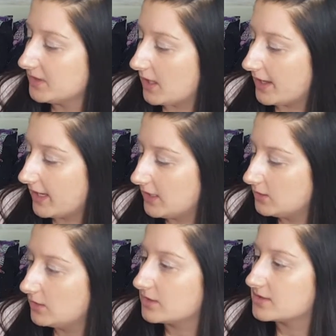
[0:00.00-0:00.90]
like,
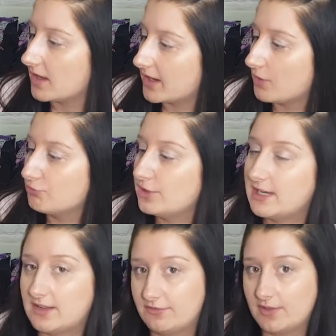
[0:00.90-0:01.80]
it looks like a
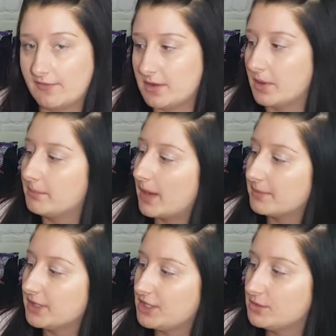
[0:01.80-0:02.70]
really fluffy one, but I'm
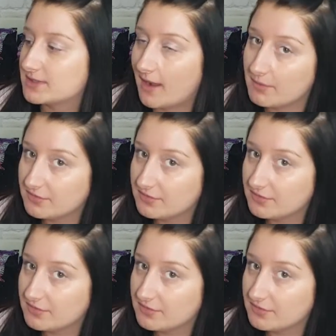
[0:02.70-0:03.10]
going to use that